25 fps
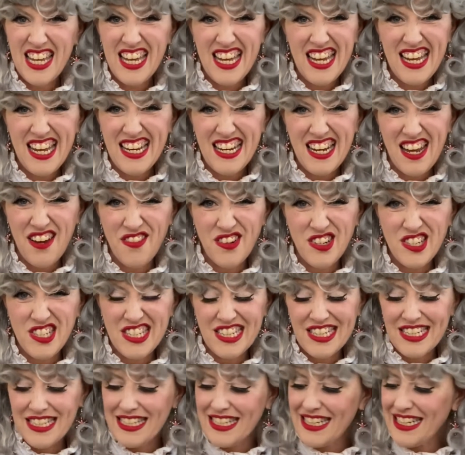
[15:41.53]
He never
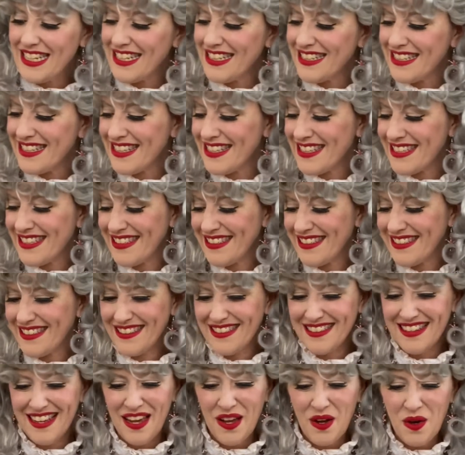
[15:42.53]
succeeds.
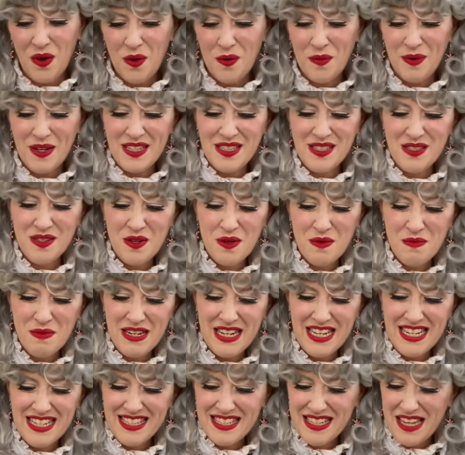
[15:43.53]
I always know when
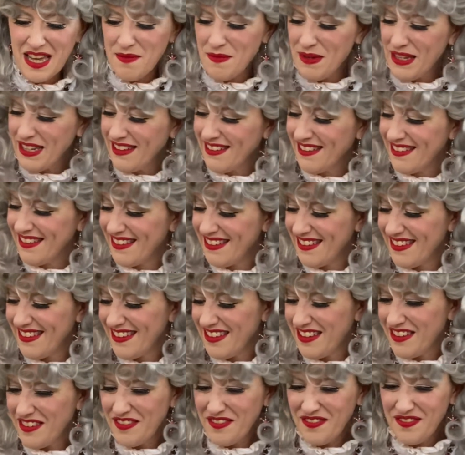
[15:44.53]
he's coming,
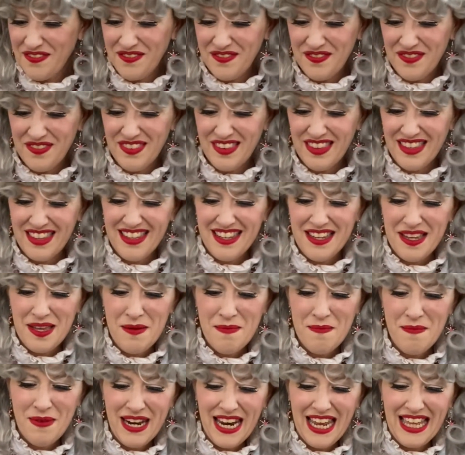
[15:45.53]

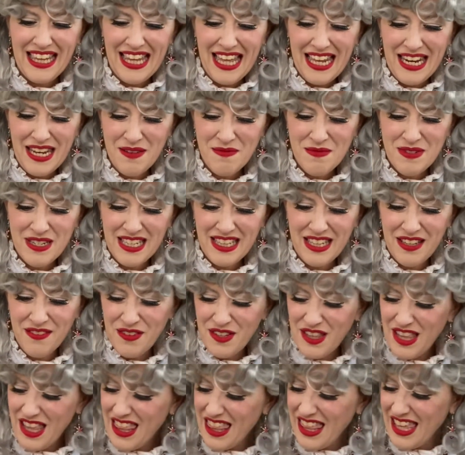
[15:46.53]
but I let him deliver
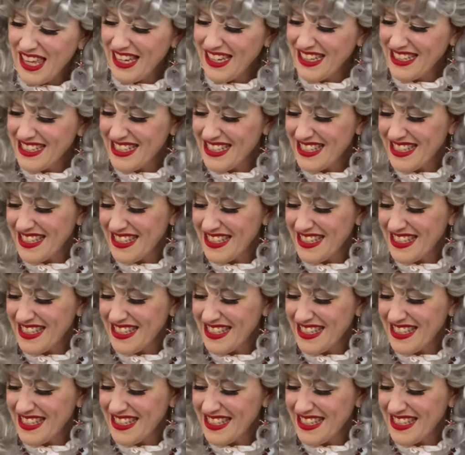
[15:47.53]
the things.